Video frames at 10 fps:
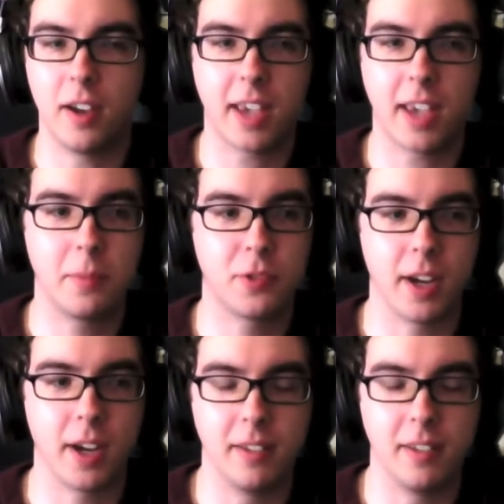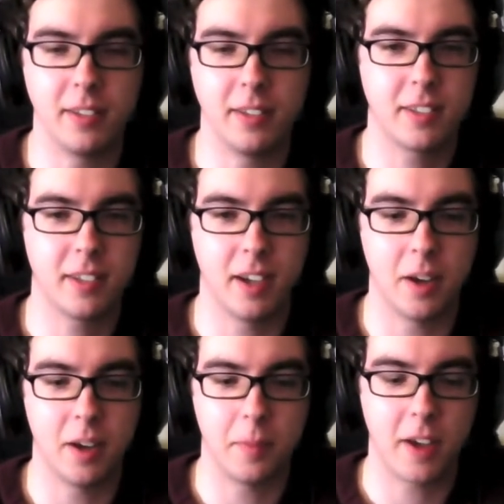game trailers
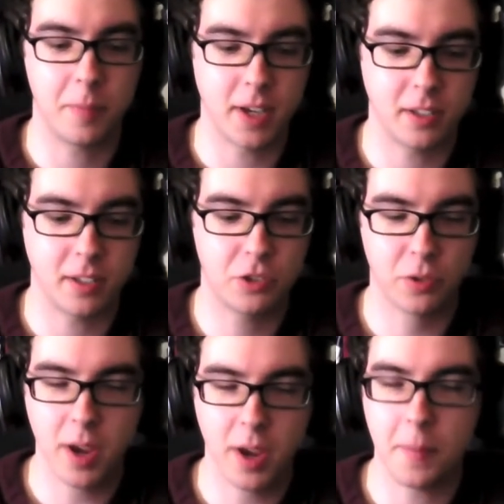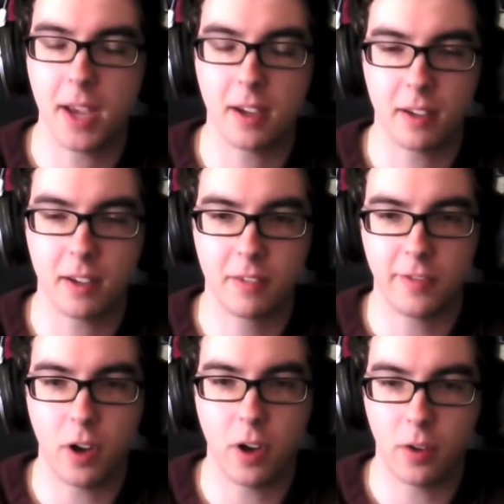have been streaming
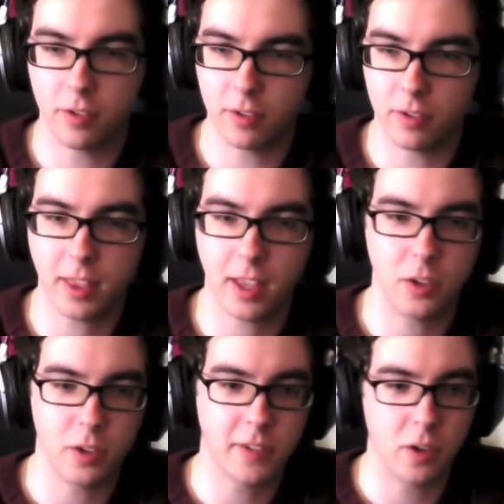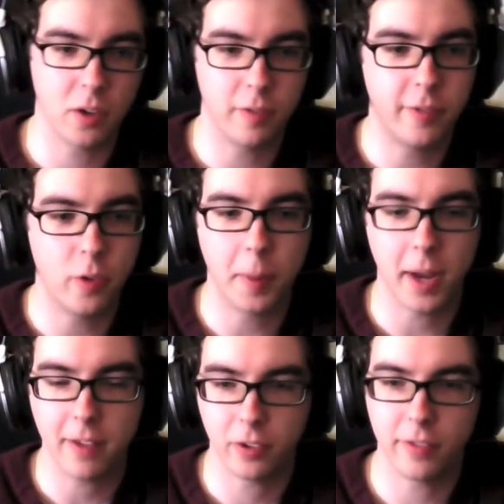on, like, they do this thing called Full
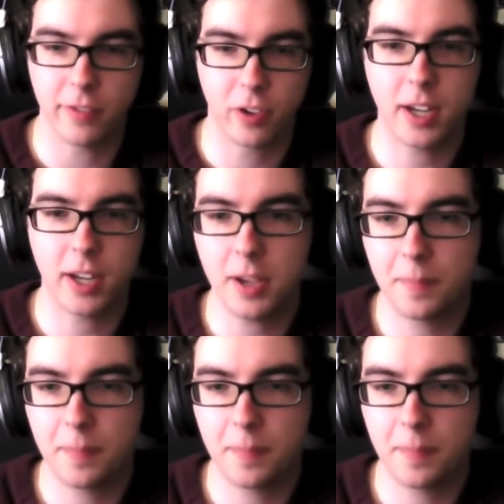Playthrough Friday,